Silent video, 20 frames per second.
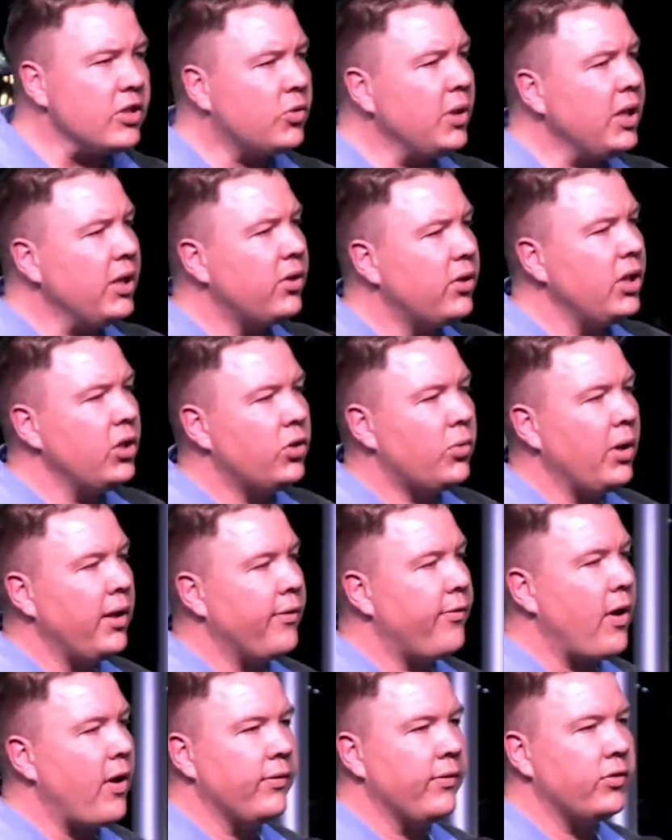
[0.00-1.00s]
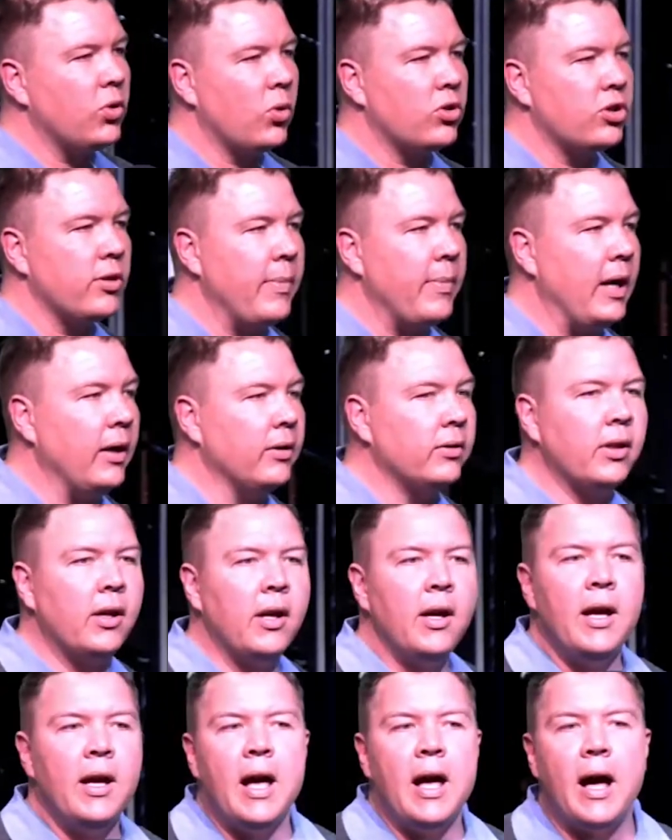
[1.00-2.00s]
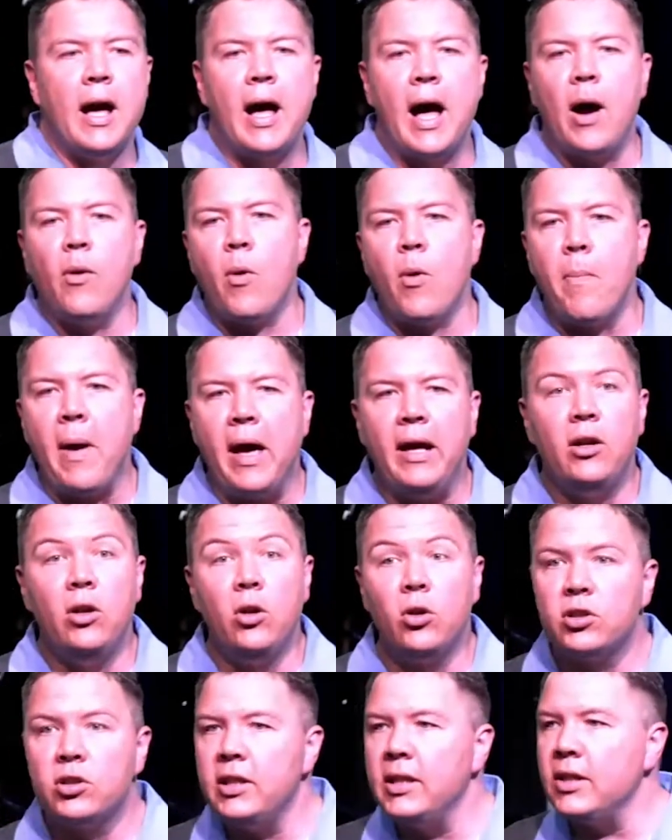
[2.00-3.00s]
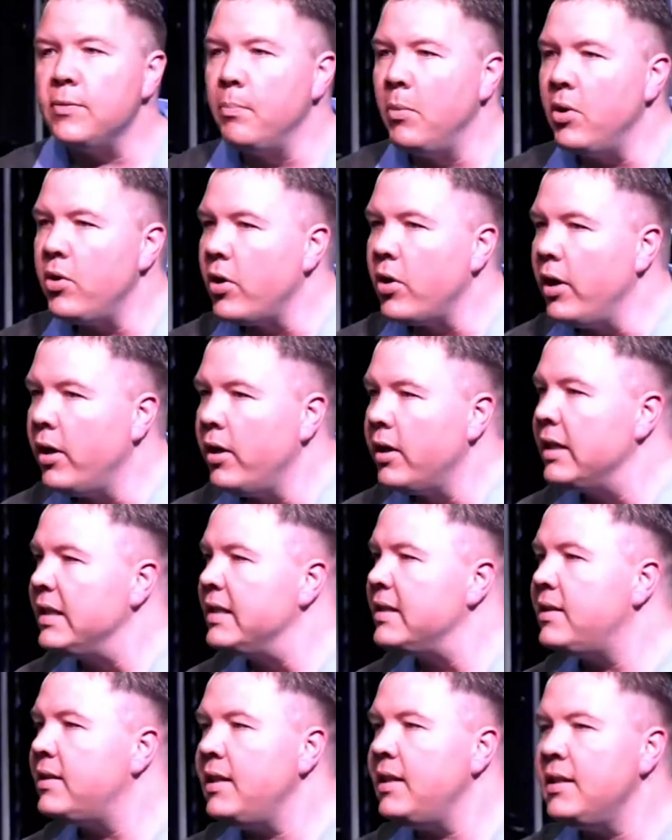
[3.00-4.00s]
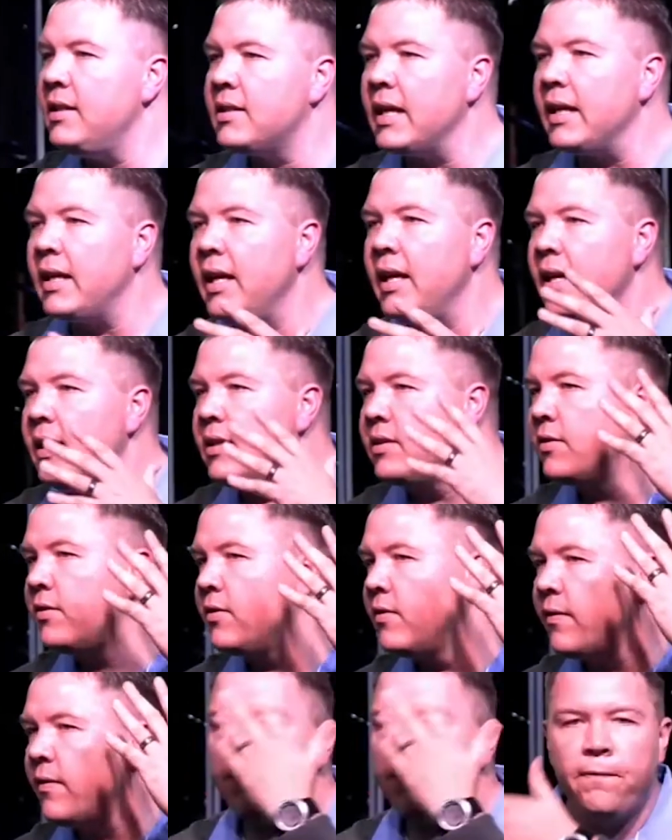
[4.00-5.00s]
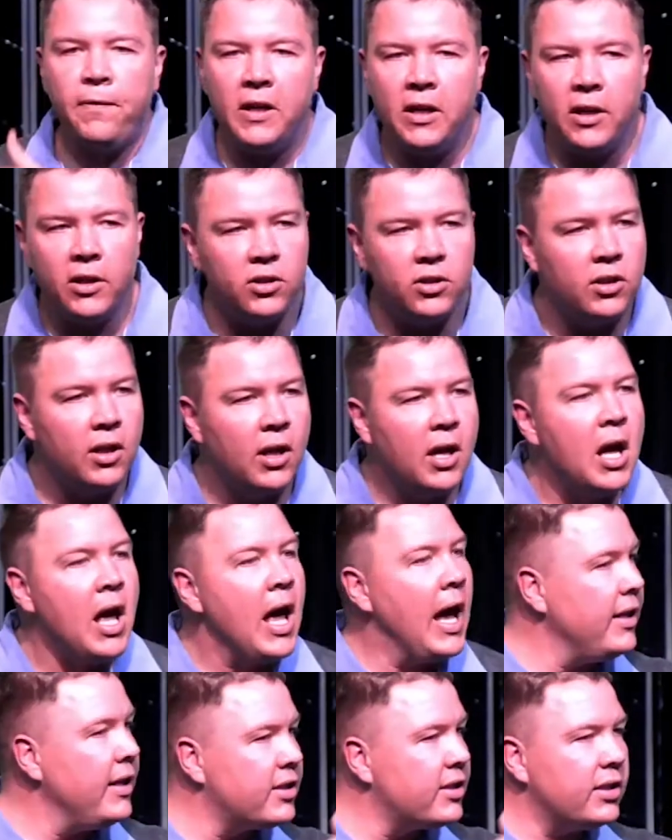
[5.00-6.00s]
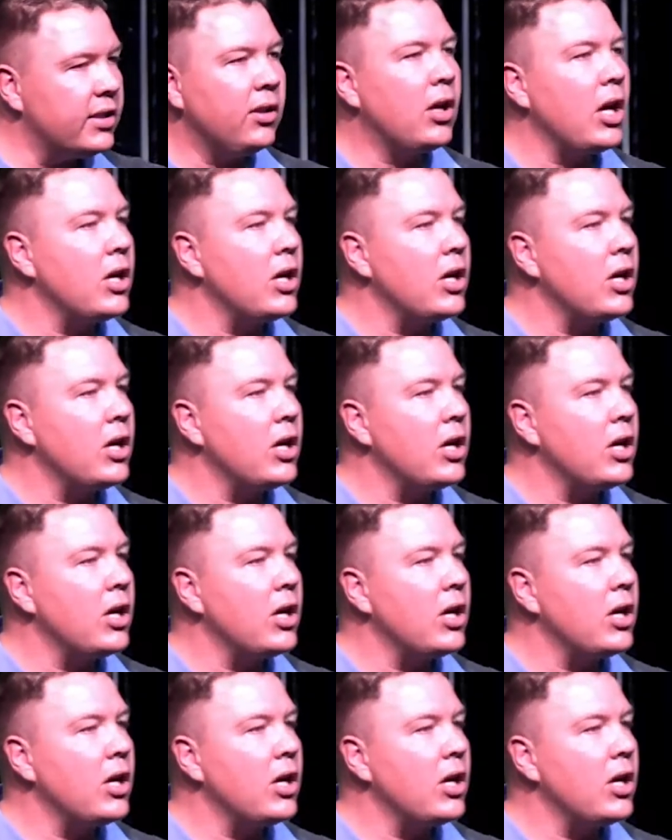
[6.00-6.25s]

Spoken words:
Verse 23 and 25 talks about how a man looks in a mirror, sees that he is finished, and he